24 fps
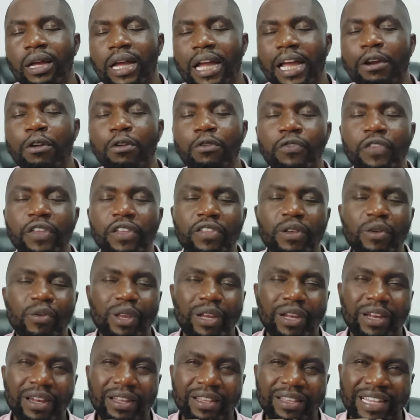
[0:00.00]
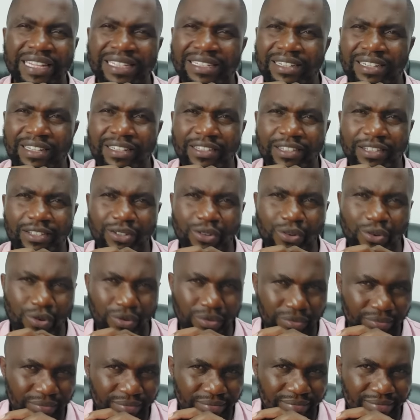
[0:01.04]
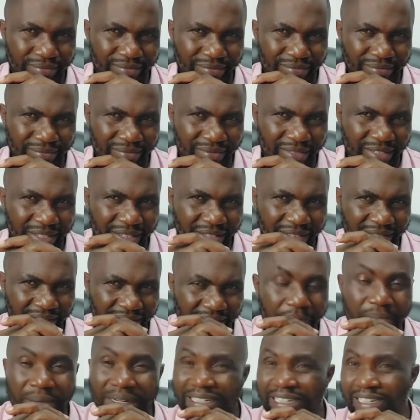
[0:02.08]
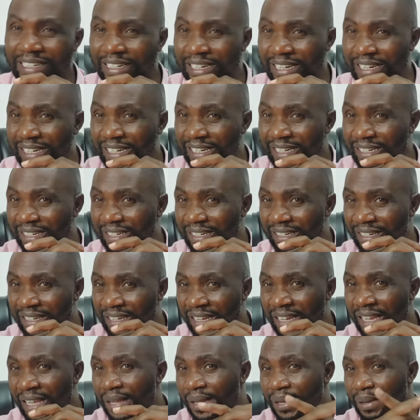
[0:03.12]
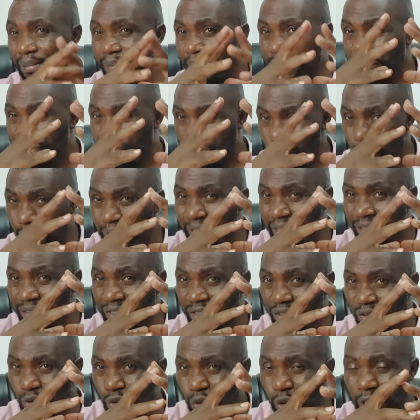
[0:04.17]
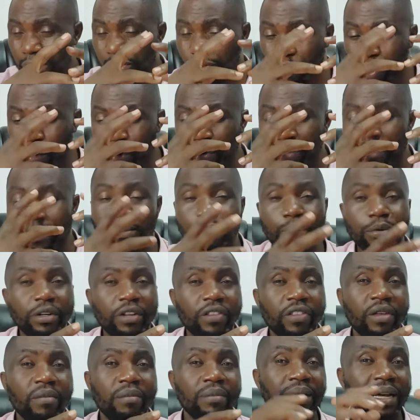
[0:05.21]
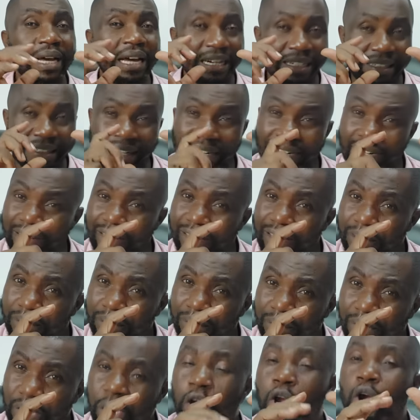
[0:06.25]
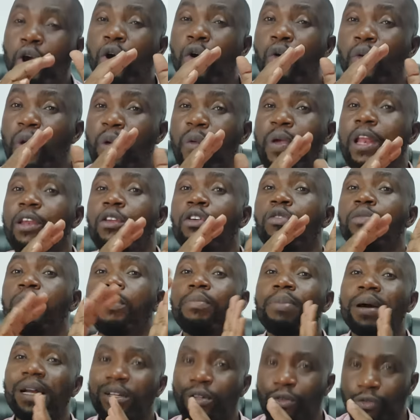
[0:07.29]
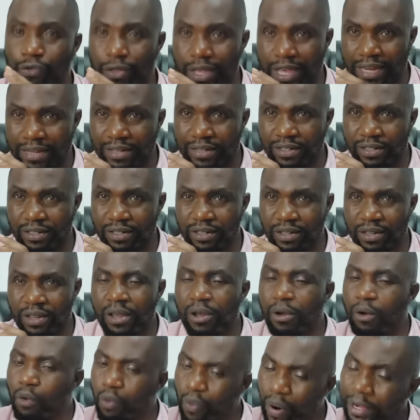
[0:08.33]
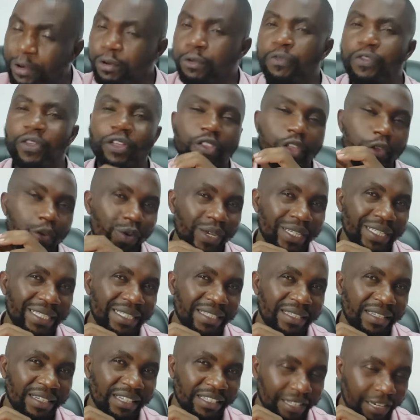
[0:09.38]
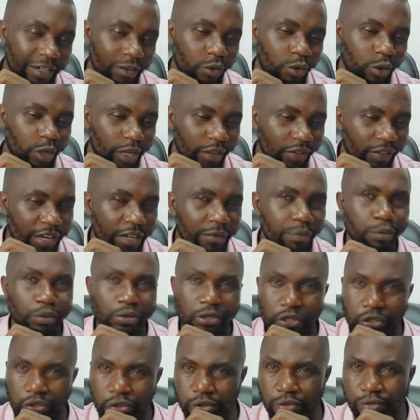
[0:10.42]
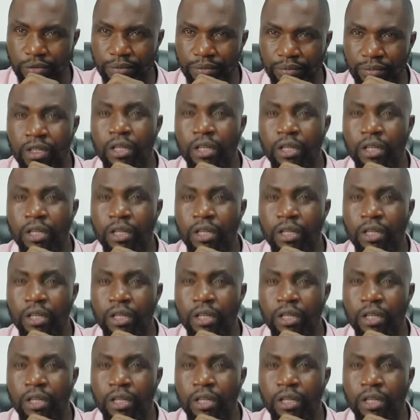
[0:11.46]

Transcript: I don't think they will just let this go. They might retaliate. But the US, who has always supported them, are telling them, we will not be part of that. Why do you think the US decided to take that position?